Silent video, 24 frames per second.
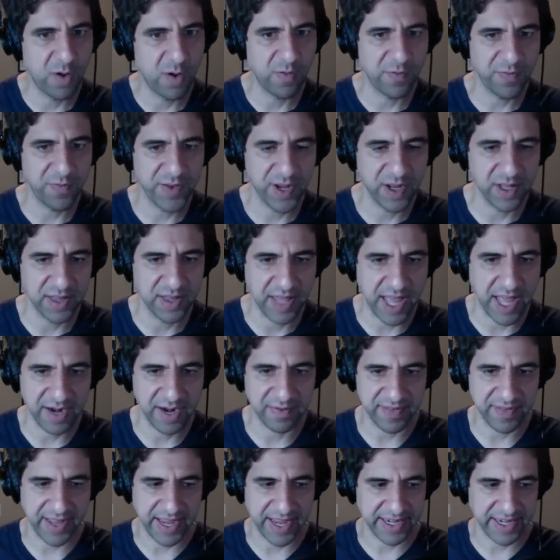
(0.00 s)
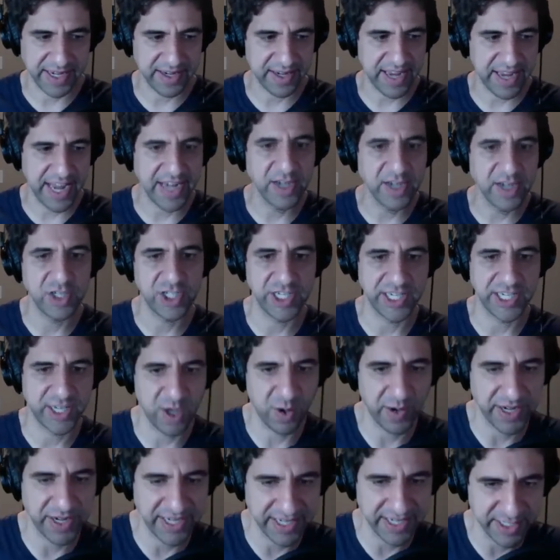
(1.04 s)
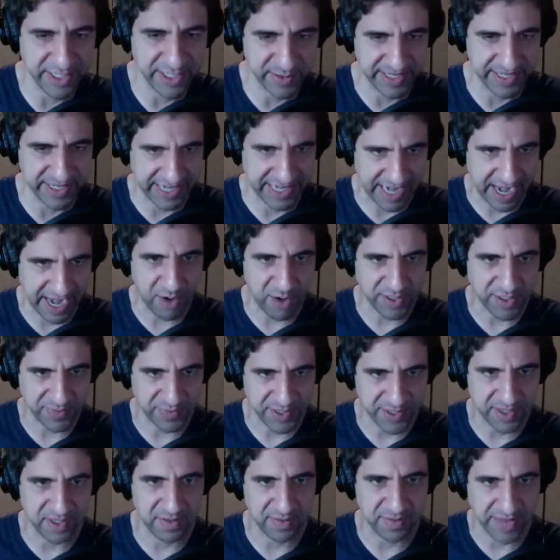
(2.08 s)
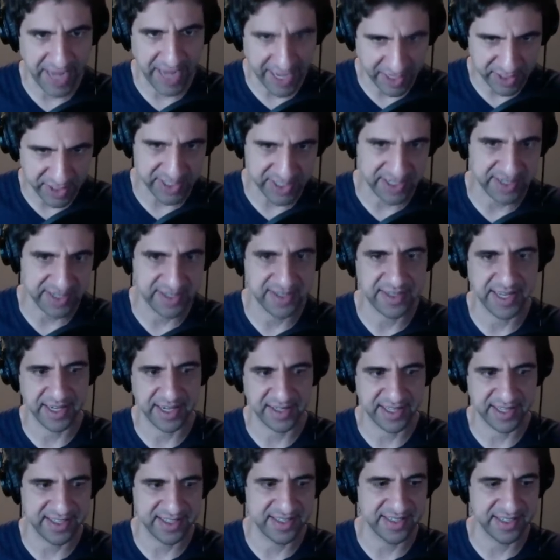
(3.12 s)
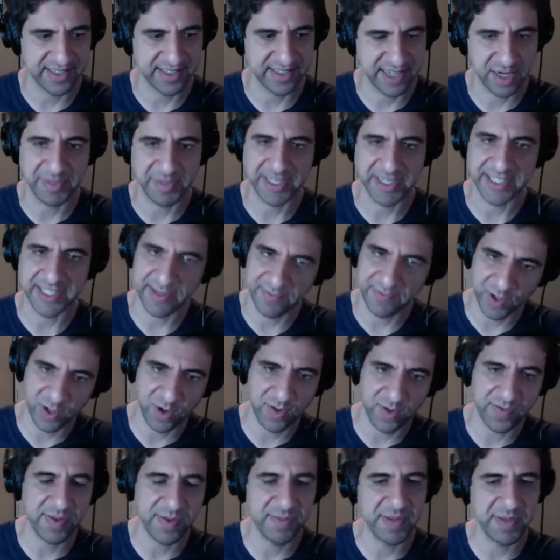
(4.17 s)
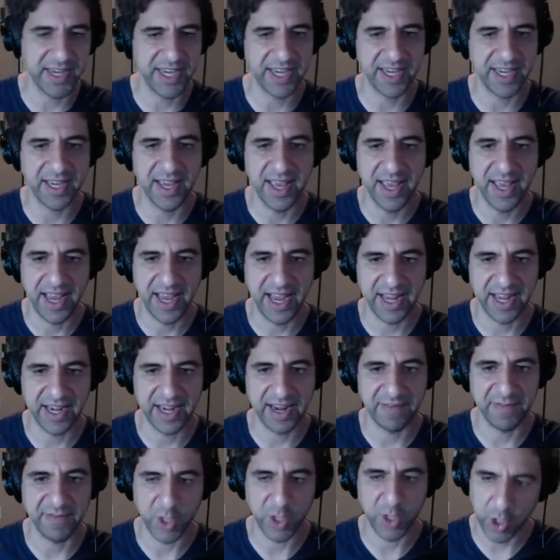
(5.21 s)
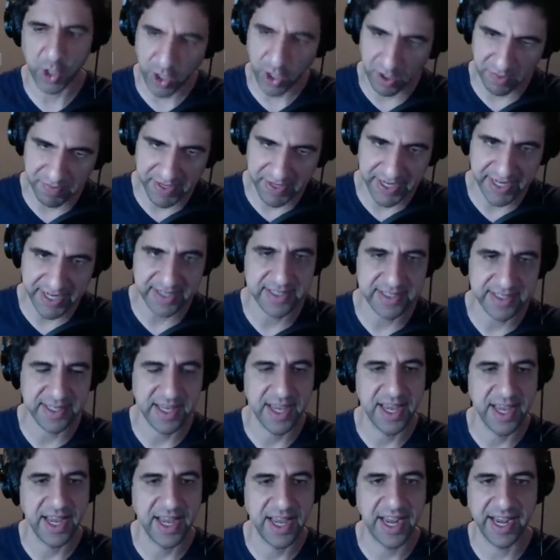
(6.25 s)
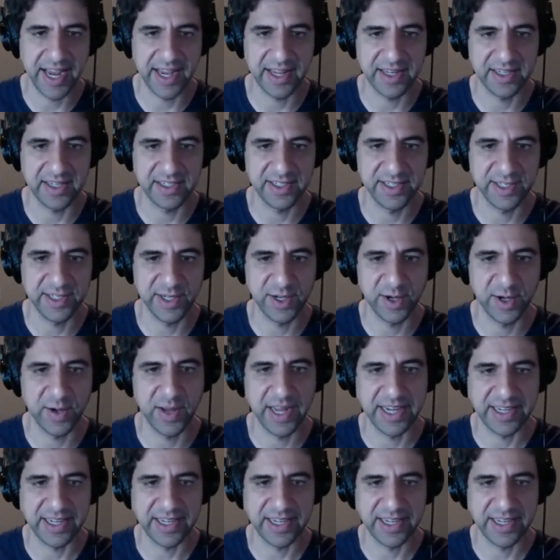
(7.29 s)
feel a lot of like energy going into it. Like, I always feel anxious, like this is going to be difficult for me, and I feel nervous. And, you know, I